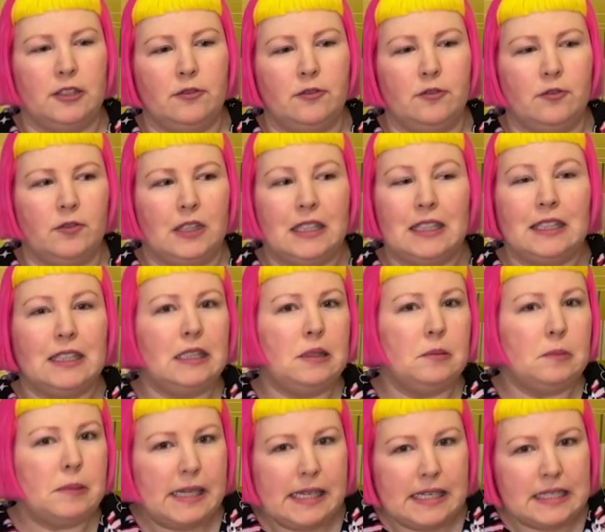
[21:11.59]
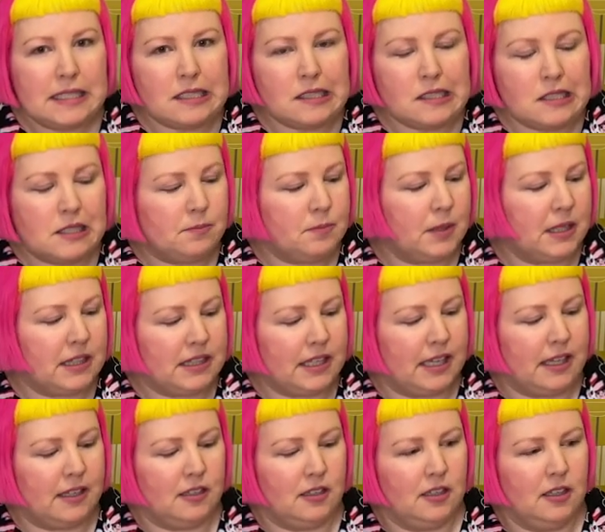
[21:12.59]
feeling pieces, but
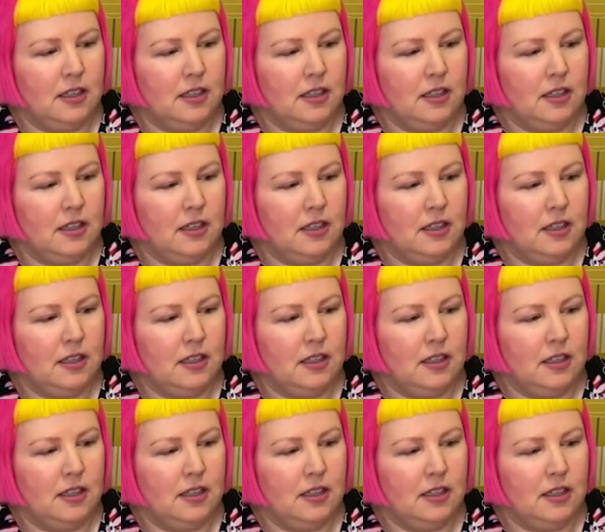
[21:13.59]
then